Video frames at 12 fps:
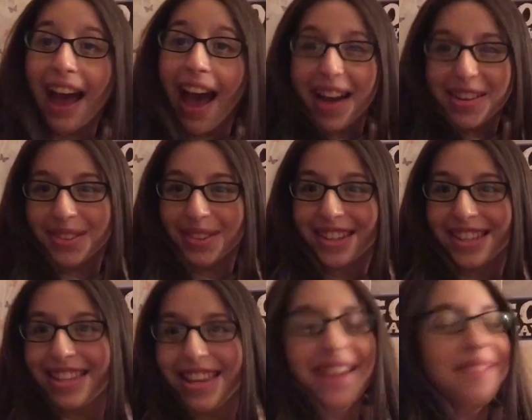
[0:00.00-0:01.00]
as you can
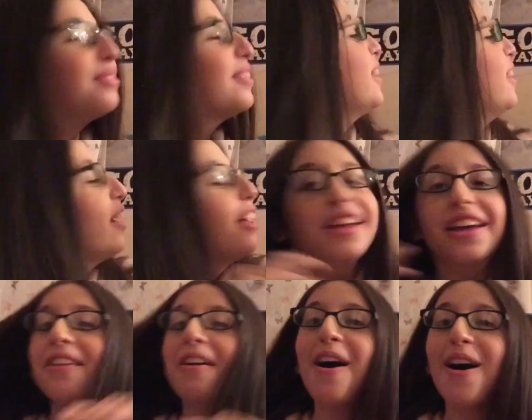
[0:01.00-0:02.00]
see.
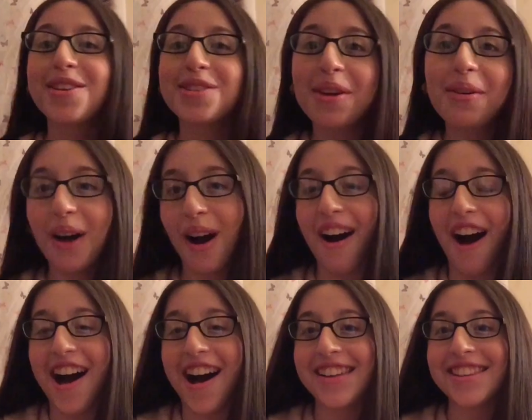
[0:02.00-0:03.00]
Can also
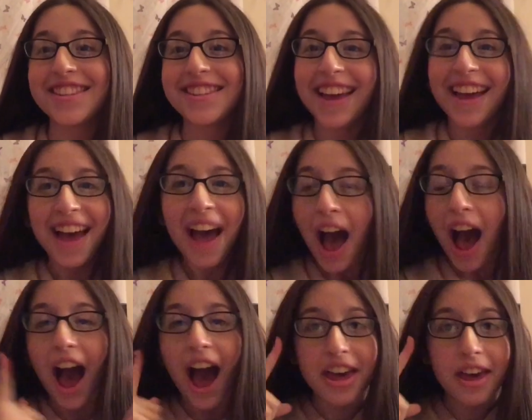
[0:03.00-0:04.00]
cause
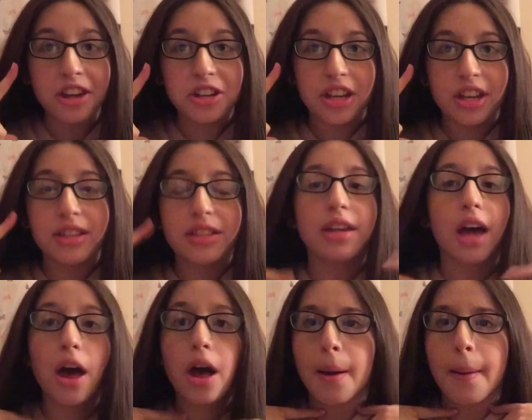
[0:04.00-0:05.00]
eye itches,
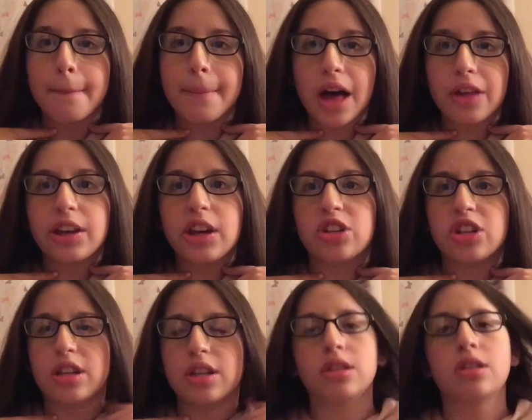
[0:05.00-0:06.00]
mouth
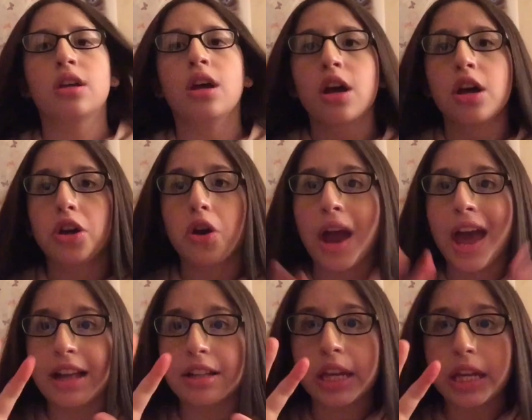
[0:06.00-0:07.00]
itches. Your
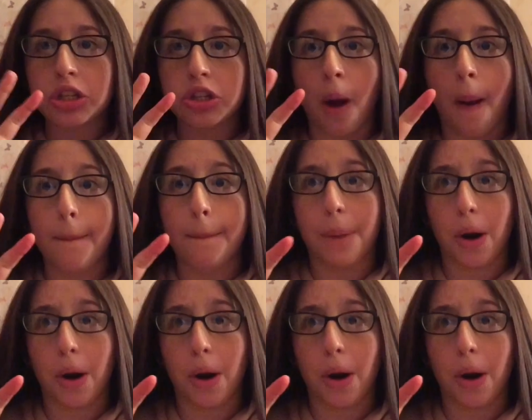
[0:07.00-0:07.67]
hands can start